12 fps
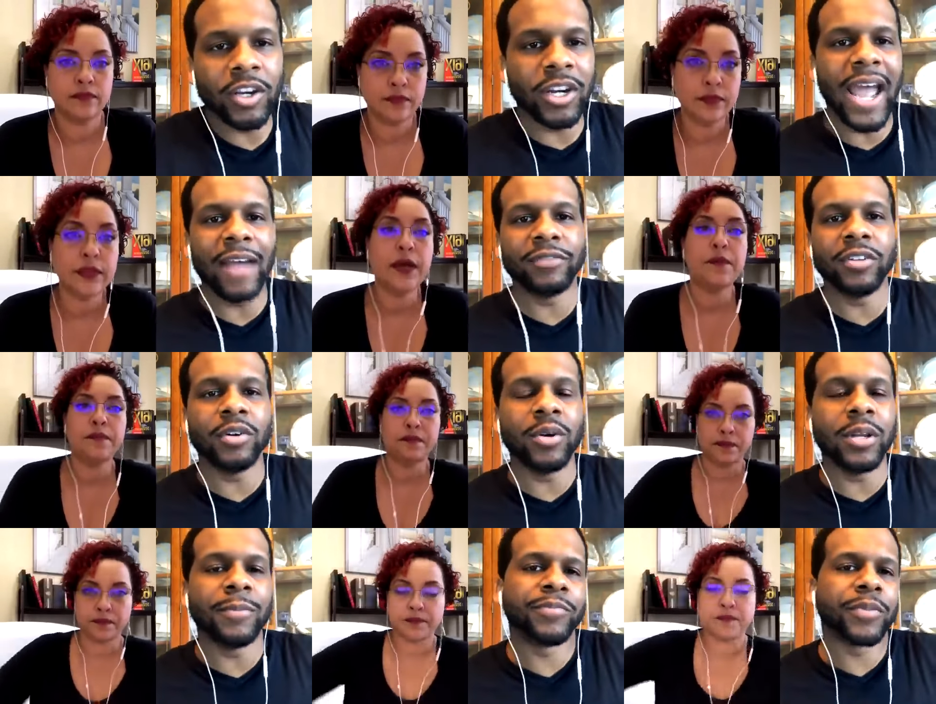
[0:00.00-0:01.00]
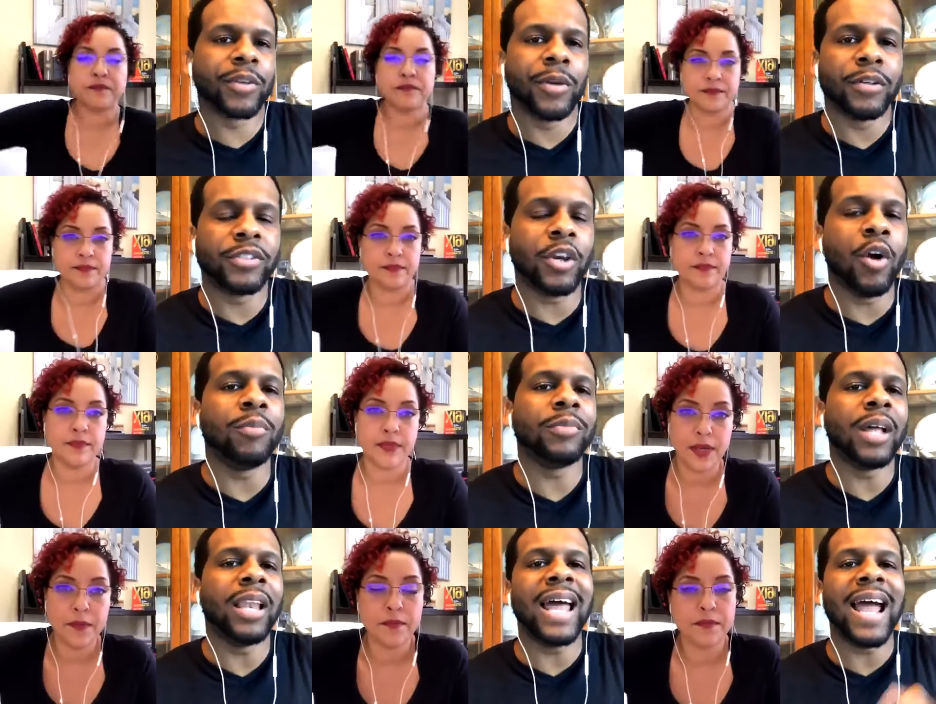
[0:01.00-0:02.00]
Speaker 1: to have yep. to do it. So,
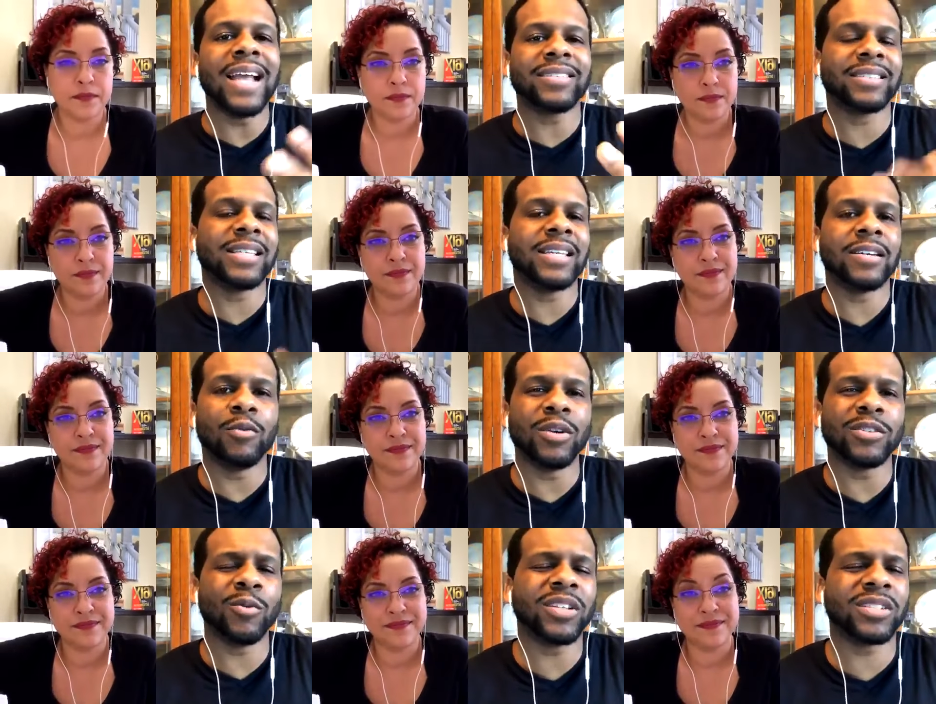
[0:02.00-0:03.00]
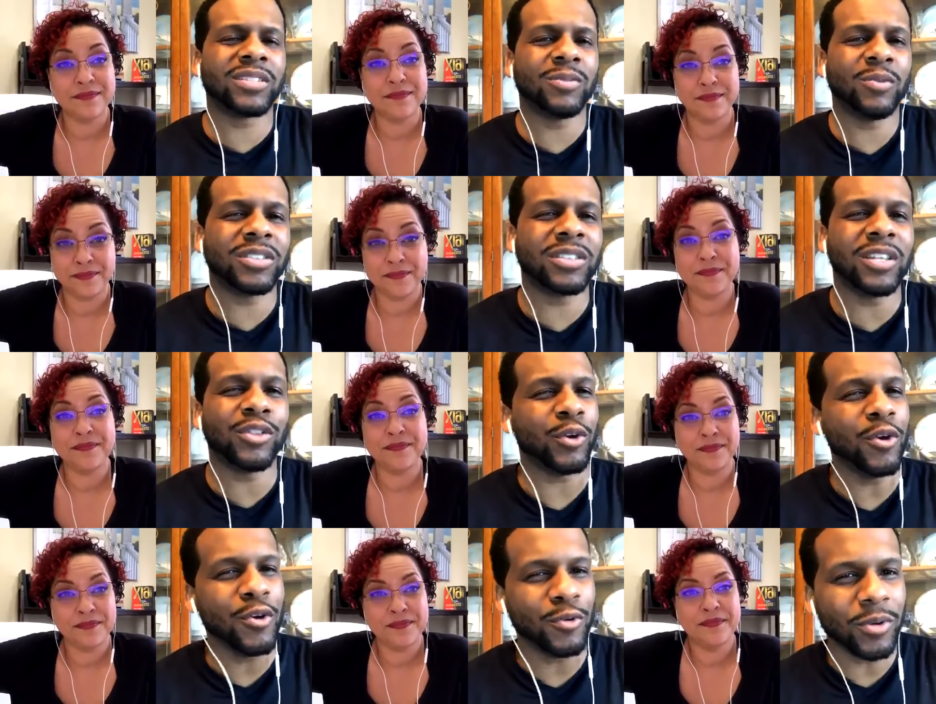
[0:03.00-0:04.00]
yep. lastly, what's what's what's the
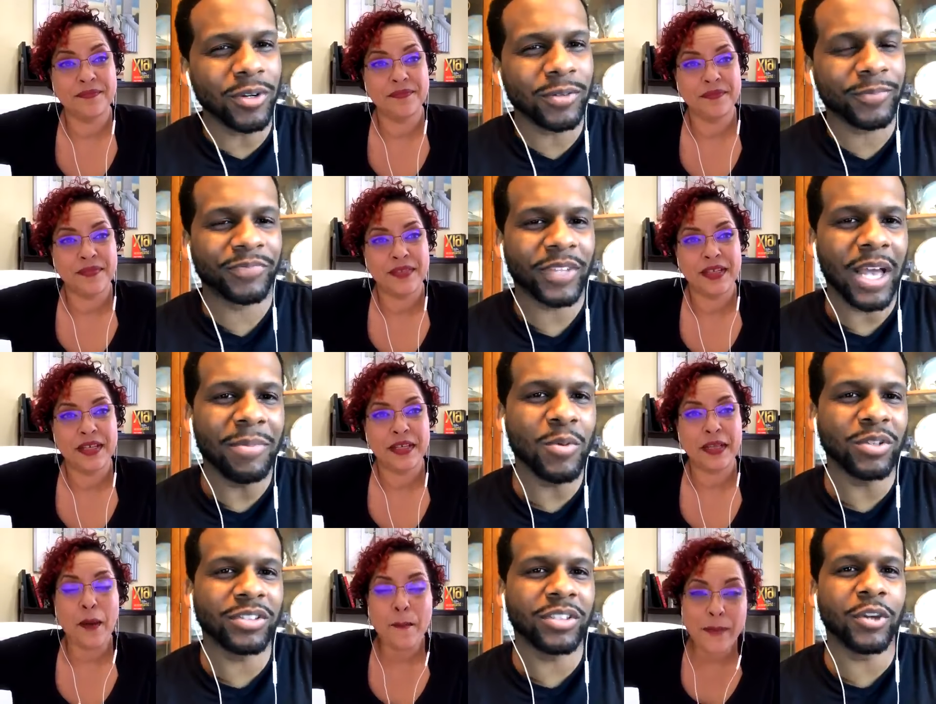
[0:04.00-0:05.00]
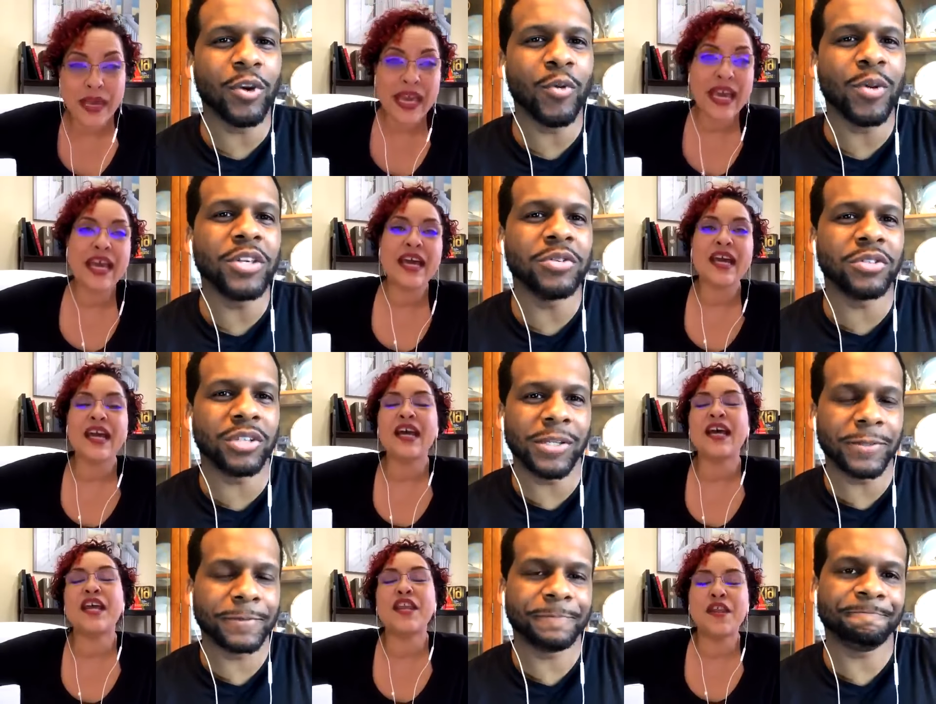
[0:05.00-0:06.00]
third one? I mean, what's the, the third big one? Big
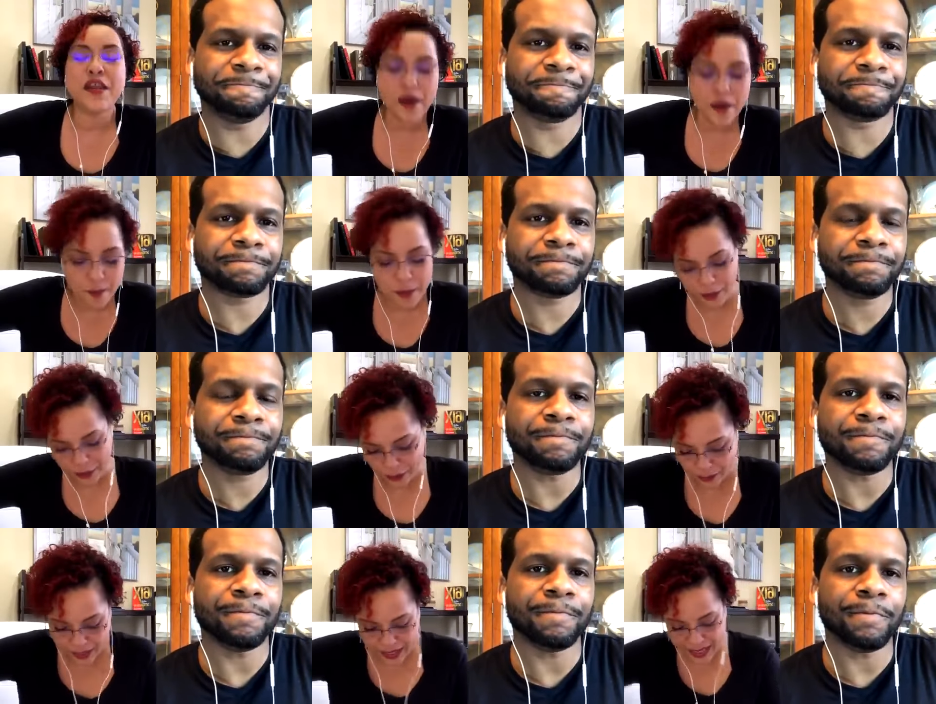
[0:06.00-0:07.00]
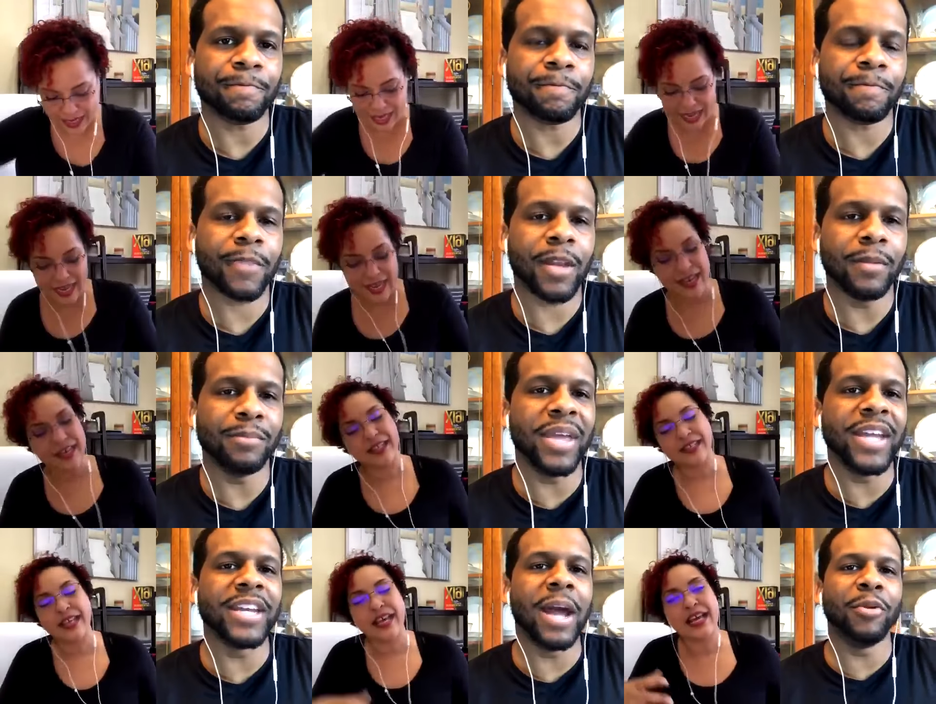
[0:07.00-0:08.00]
Speaker 2: number three is big
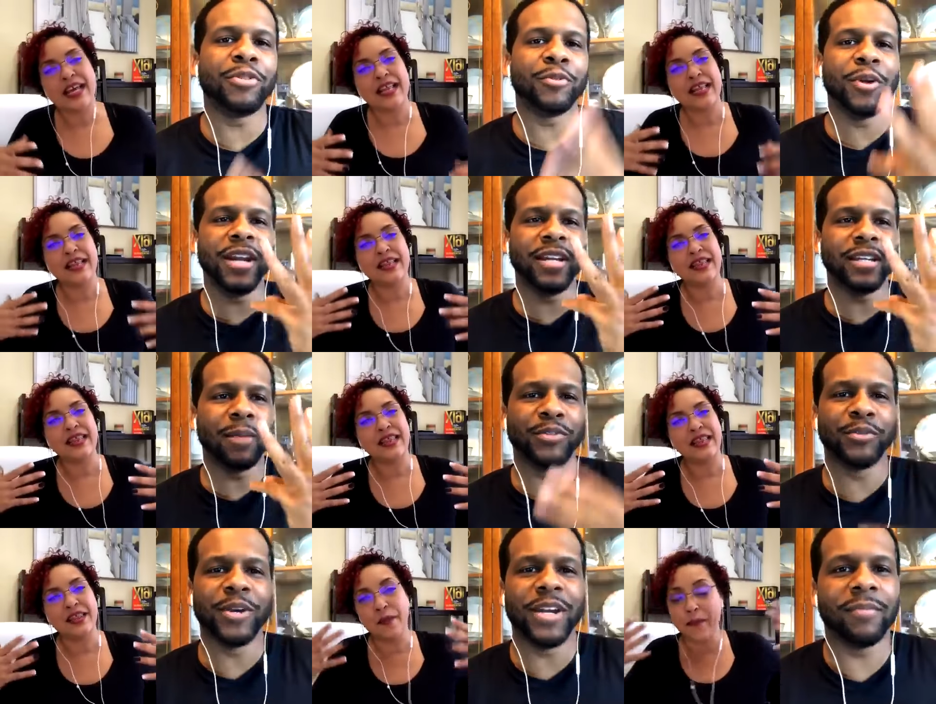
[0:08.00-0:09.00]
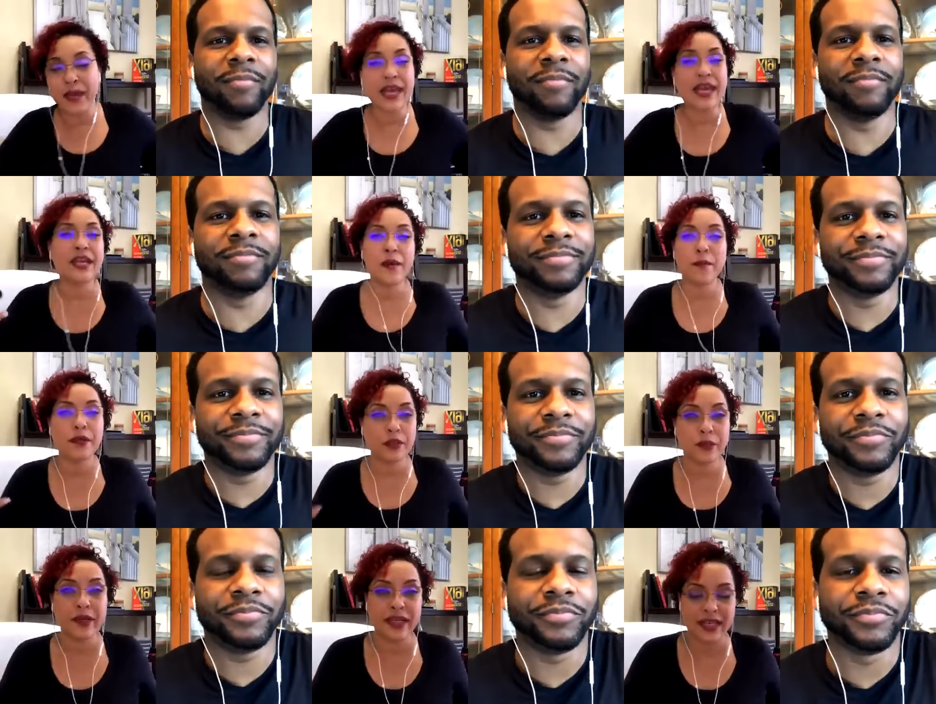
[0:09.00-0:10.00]
Speaker 1: number three. Number three. The big
Speaker 2: number
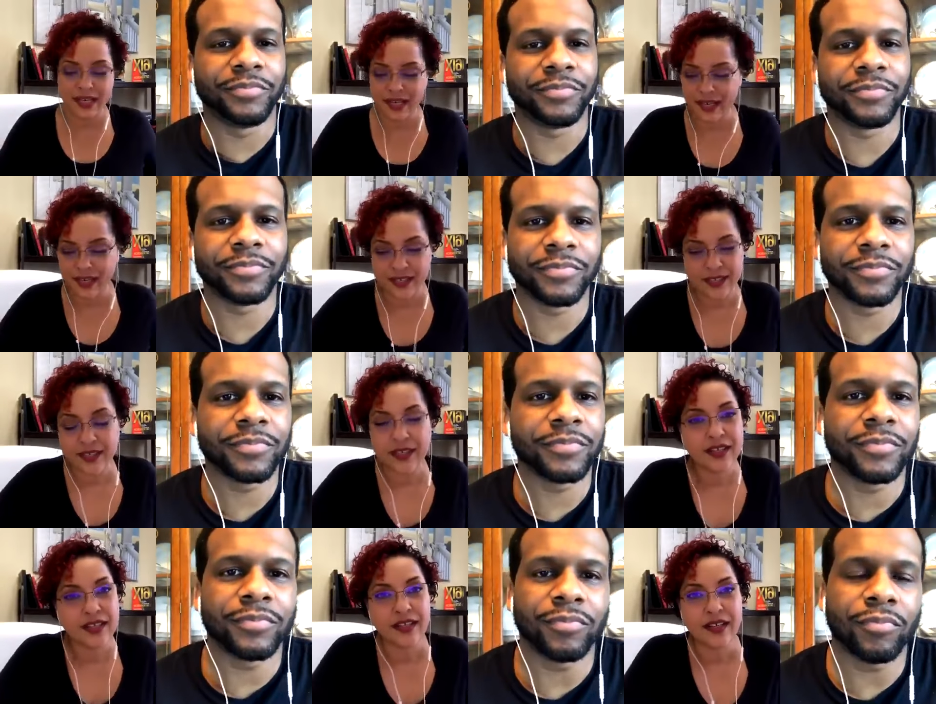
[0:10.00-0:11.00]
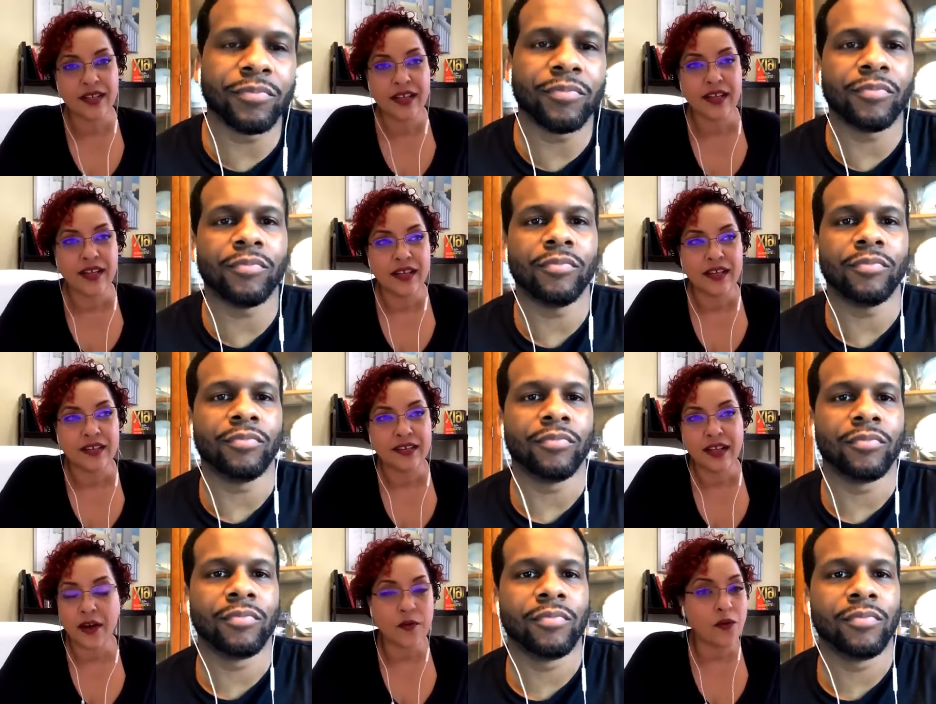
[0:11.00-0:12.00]
three is they don't